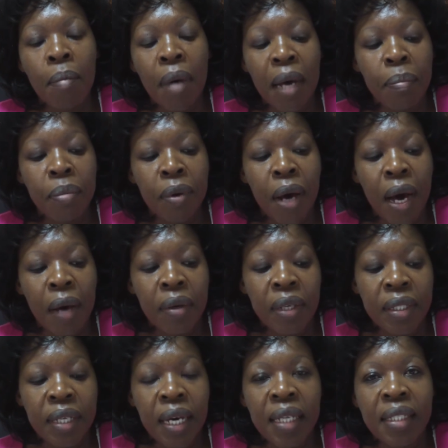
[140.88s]
By
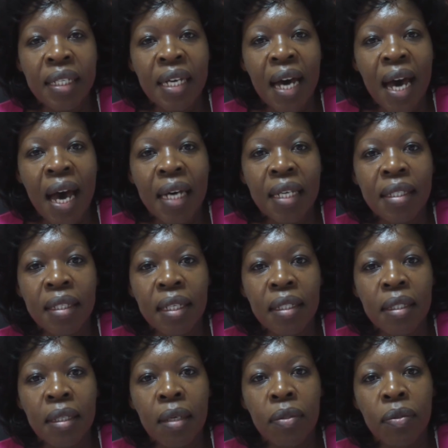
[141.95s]
prioritizing
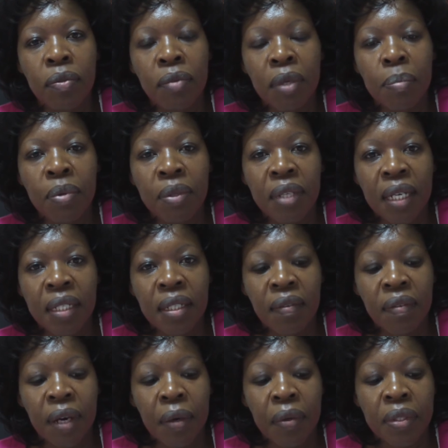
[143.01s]
access to reproductive
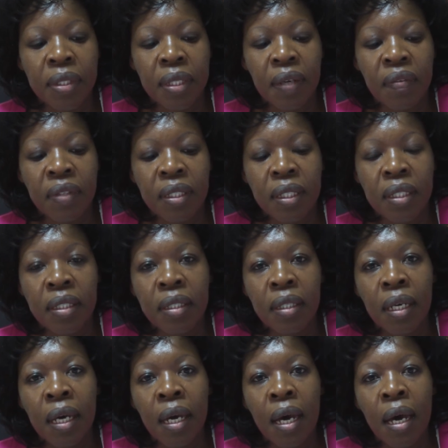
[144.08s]
health services
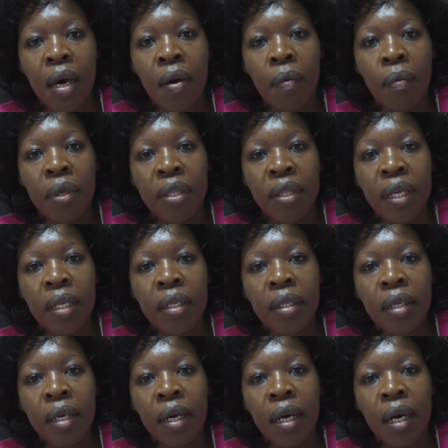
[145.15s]

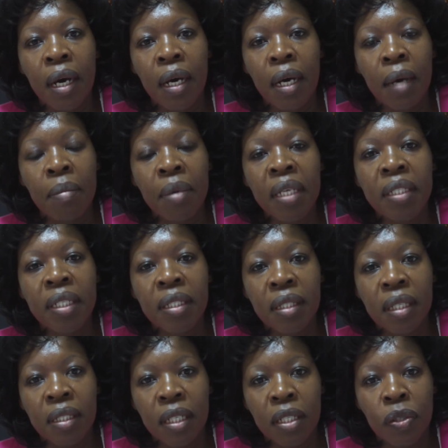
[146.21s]
within
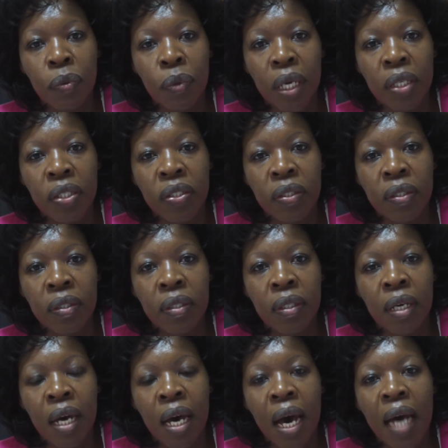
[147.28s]
emergency situations
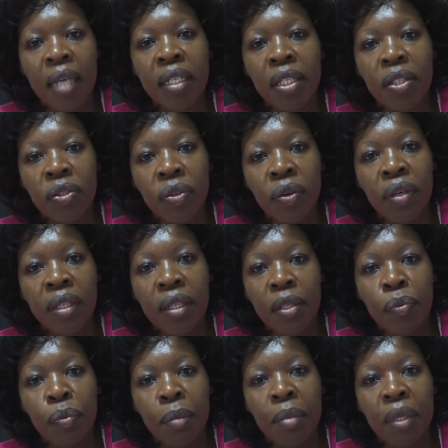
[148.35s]
and ensuring
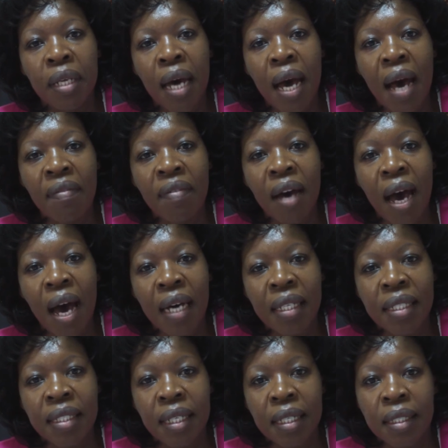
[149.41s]
that women have
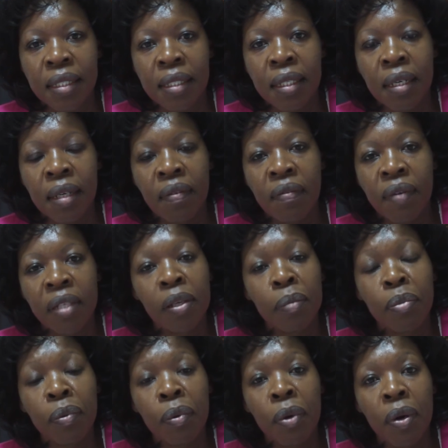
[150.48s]
access,
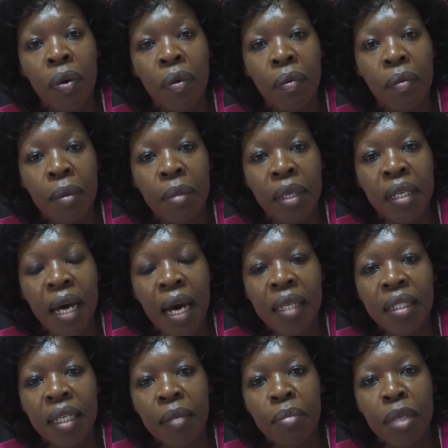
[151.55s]
vulnerable women
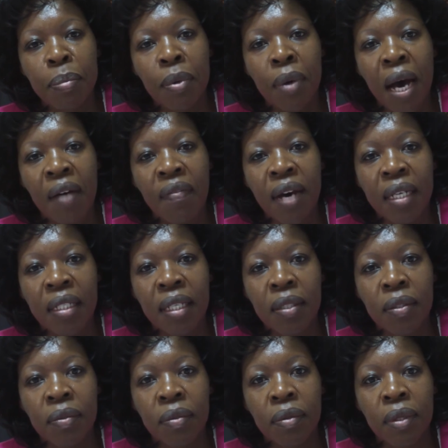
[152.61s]
and young people have access
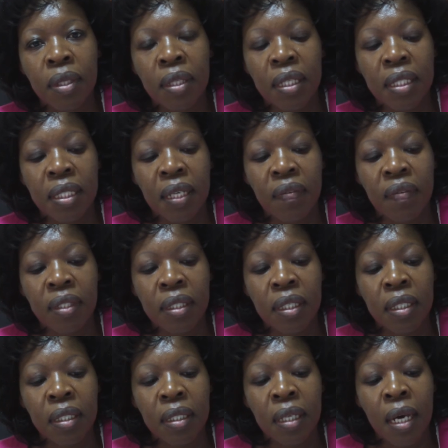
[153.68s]
to these
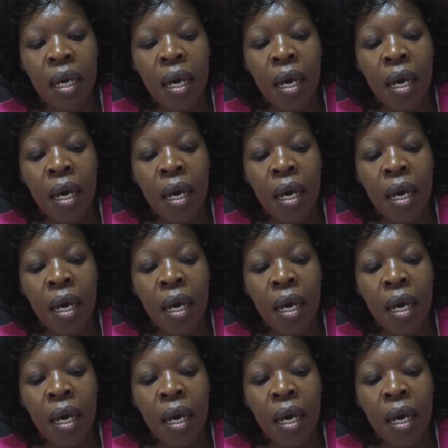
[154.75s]
services,